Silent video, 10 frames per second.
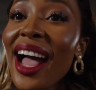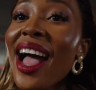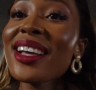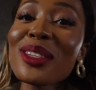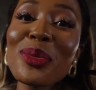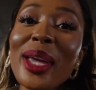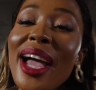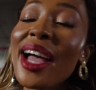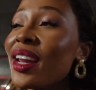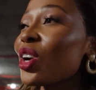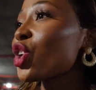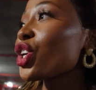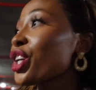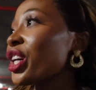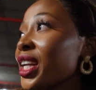guys, we had a
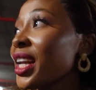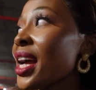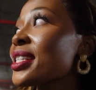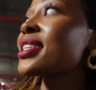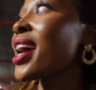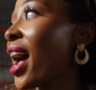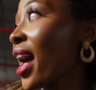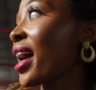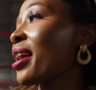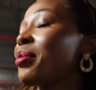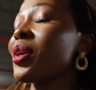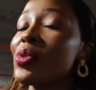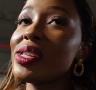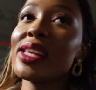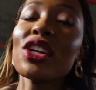good time. It
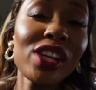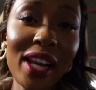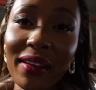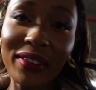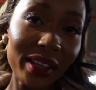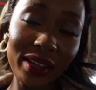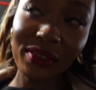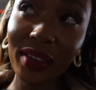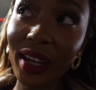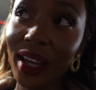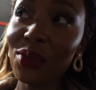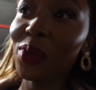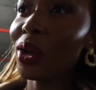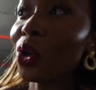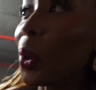was such a lovely evening.
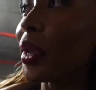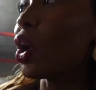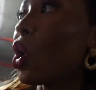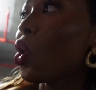We are going